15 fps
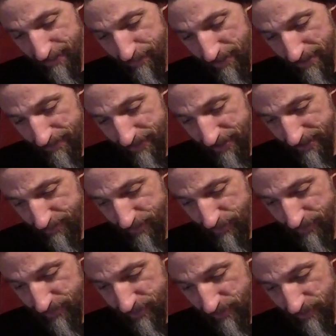Publishing
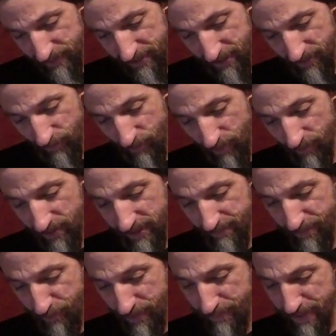moves slowly. What were the
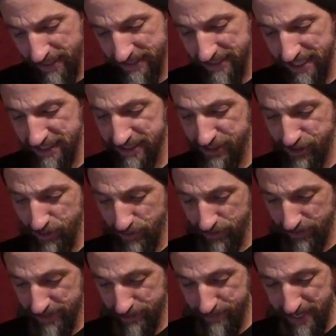3 biggest lessons you
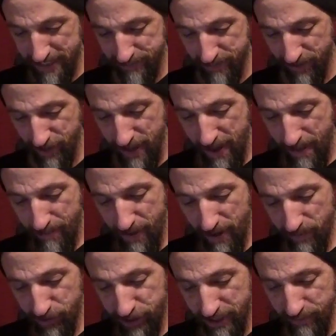learned this past month?
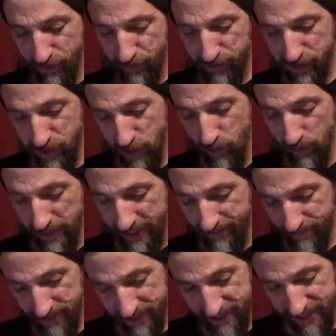Publishing moves slowly.
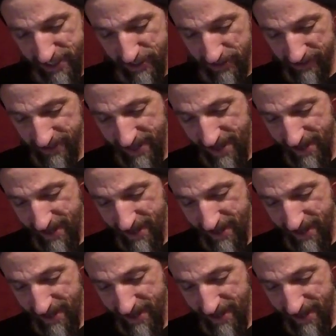Still.